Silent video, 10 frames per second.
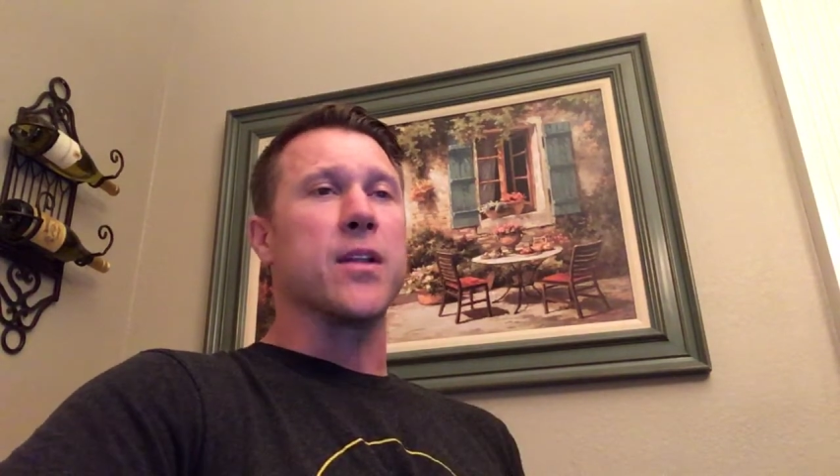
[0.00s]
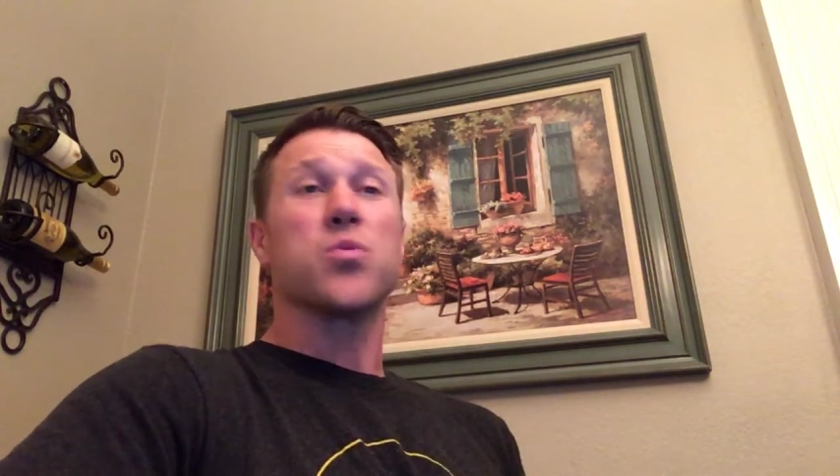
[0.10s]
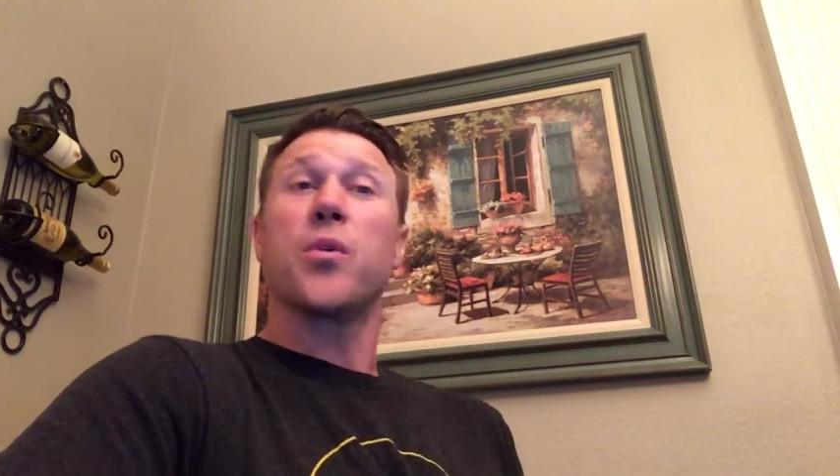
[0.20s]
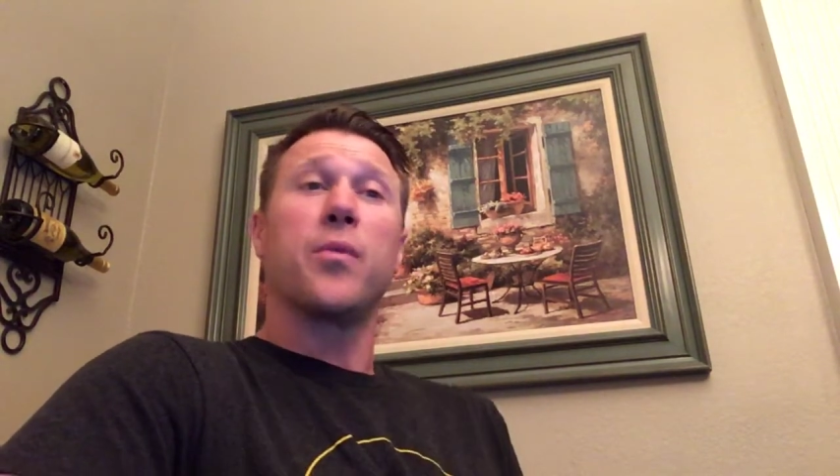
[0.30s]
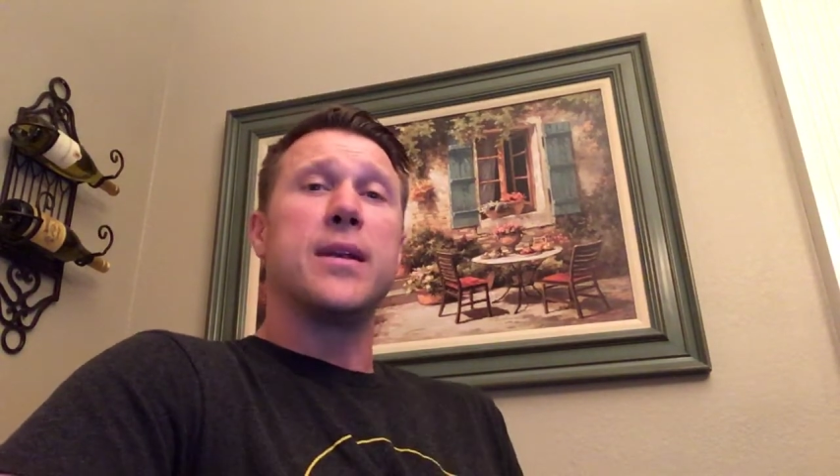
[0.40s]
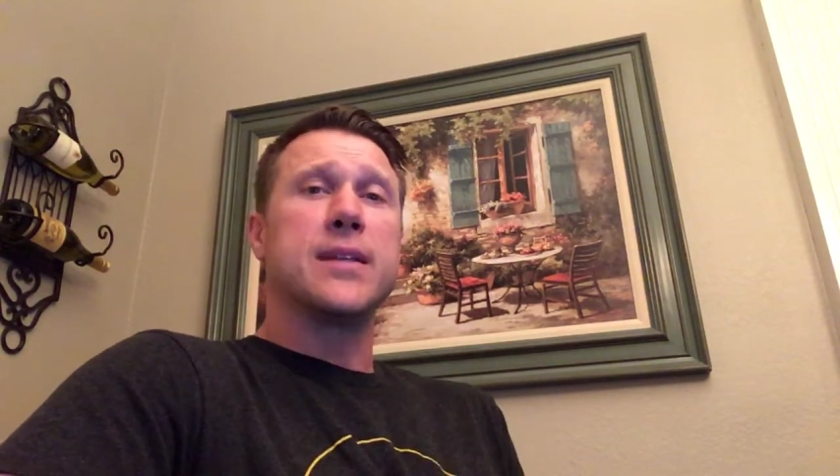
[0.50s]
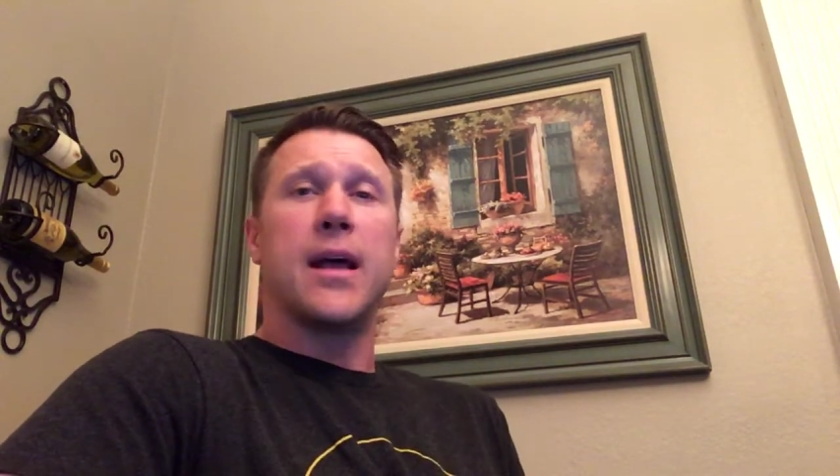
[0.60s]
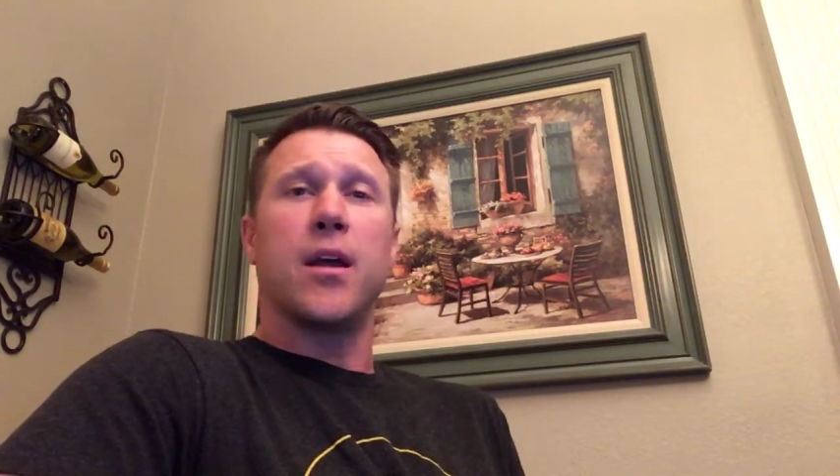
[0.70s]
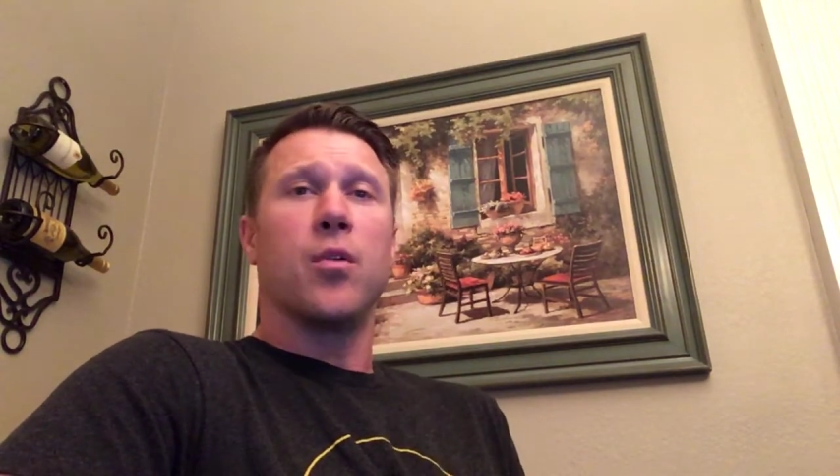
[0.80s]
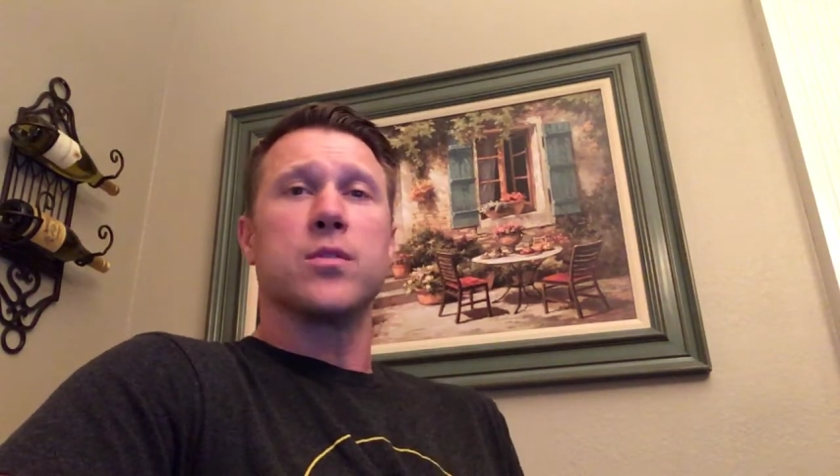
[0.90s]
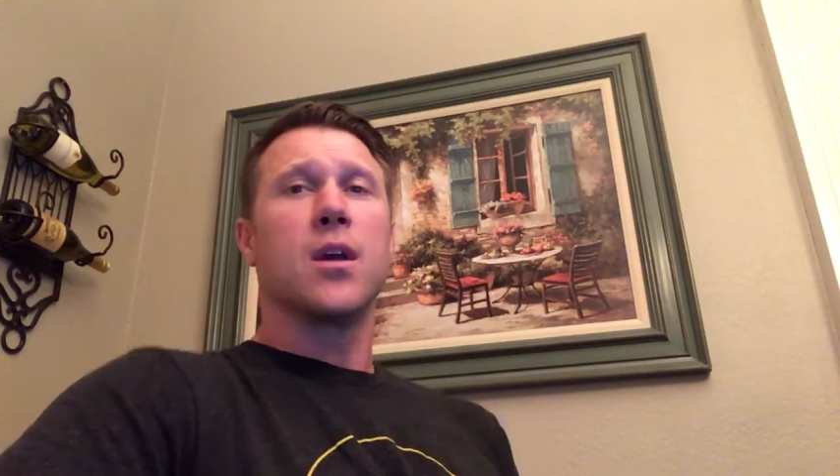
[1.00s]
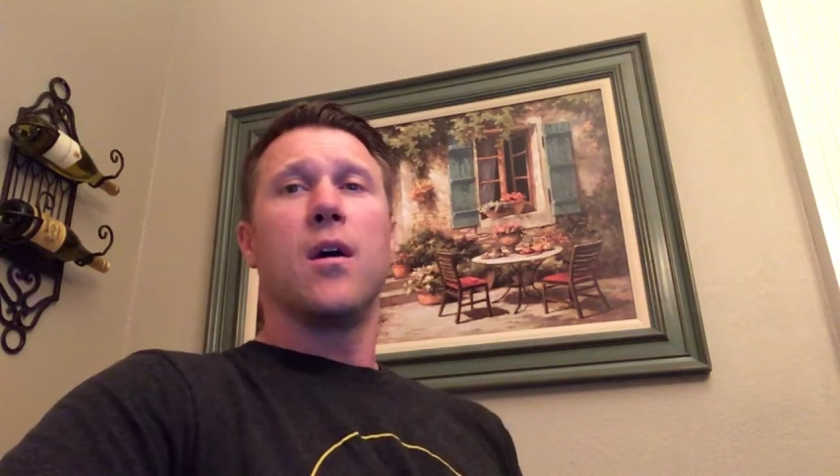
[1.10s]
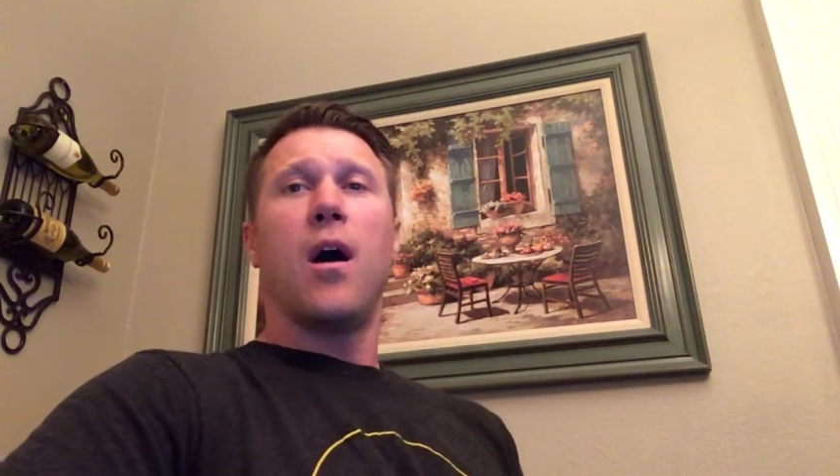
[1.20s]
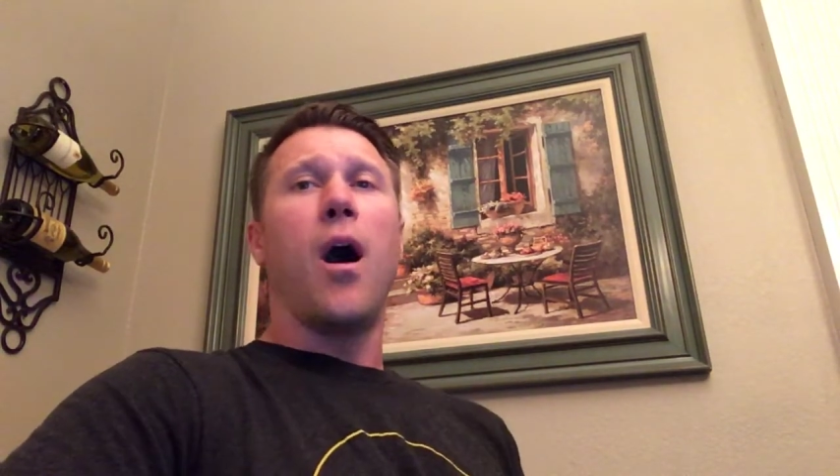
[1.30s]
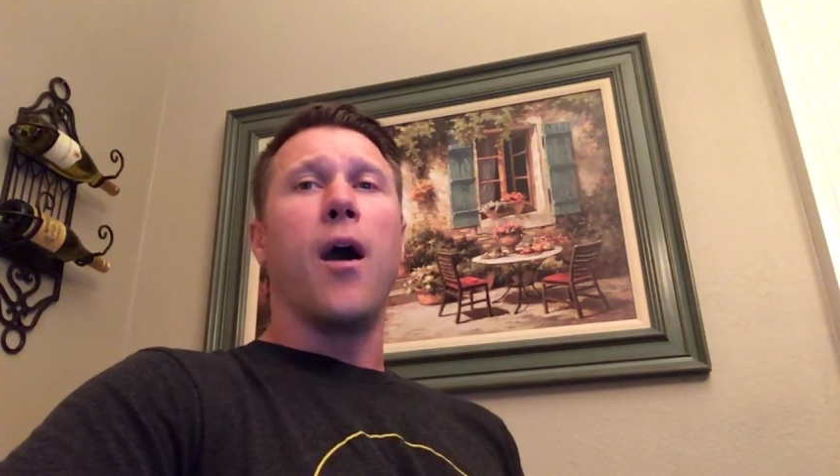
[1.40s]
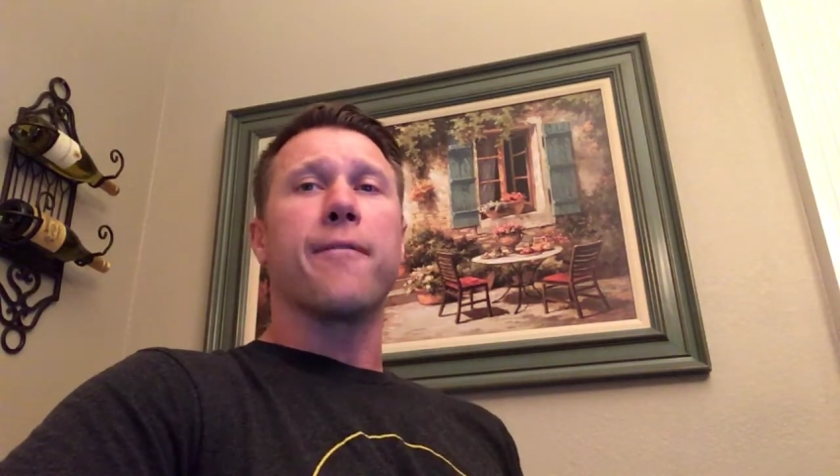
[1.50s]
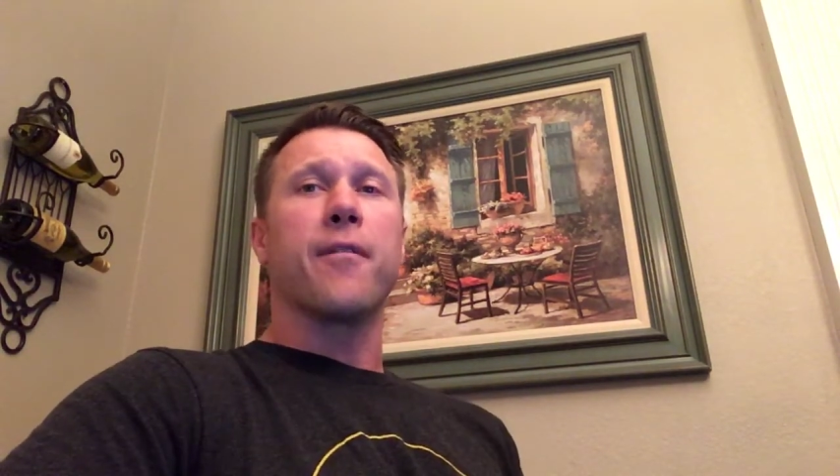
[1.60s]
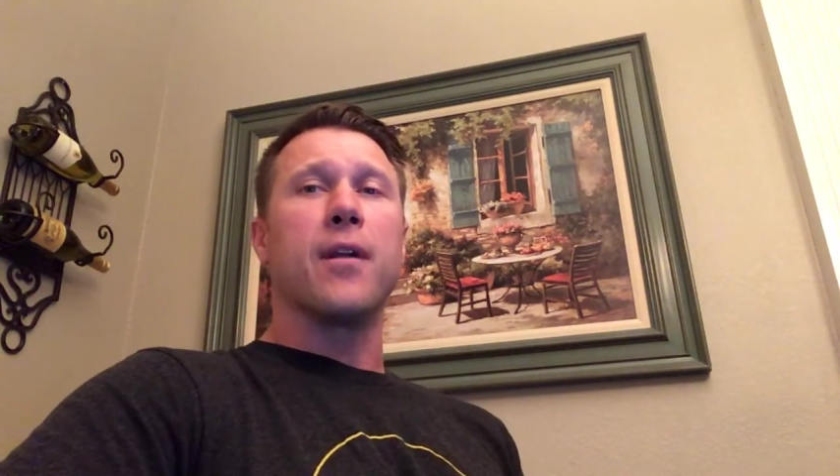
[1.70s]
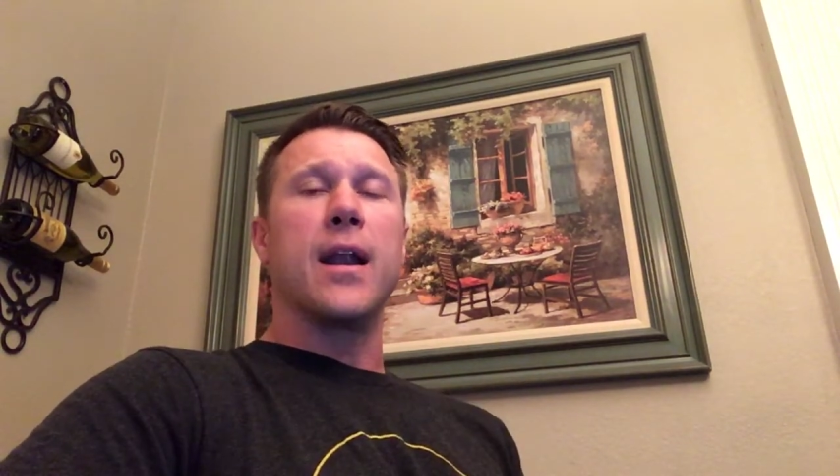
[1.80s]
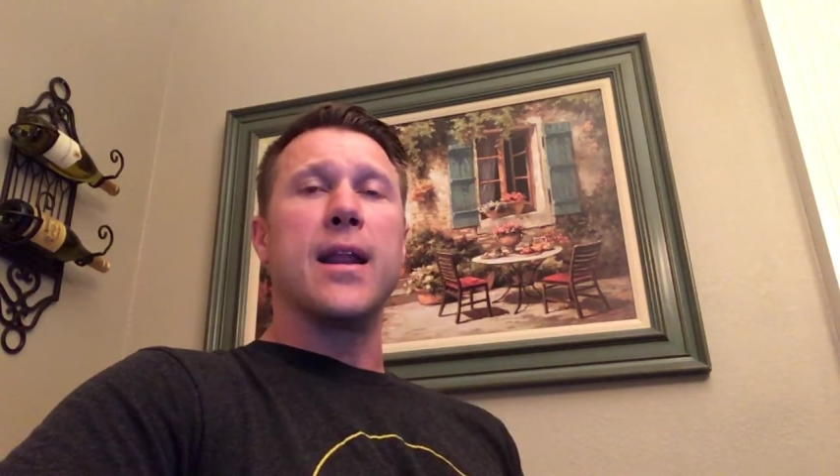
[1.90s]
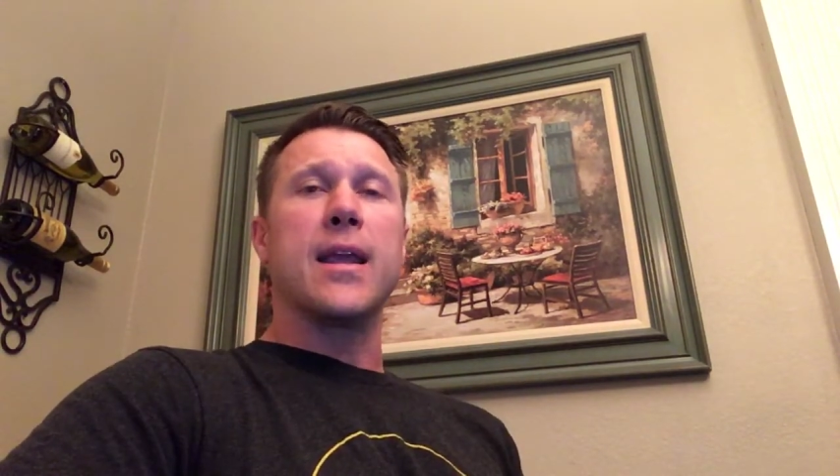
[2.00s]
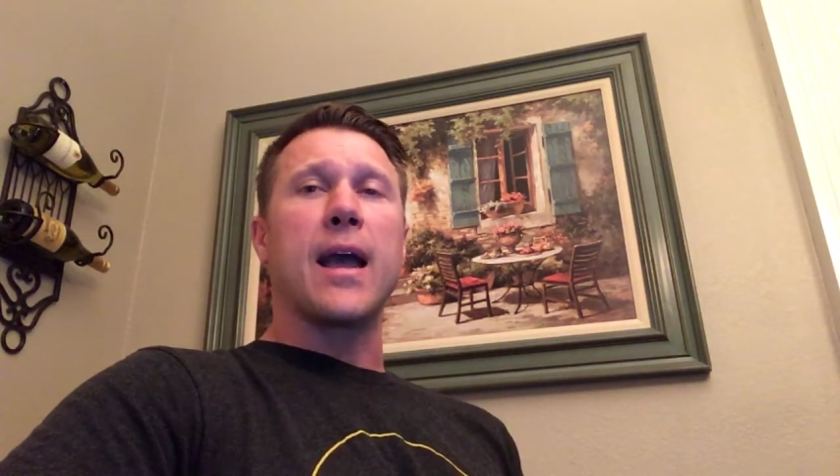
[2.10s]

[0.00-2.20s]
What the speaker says: That's one reason I don't offer any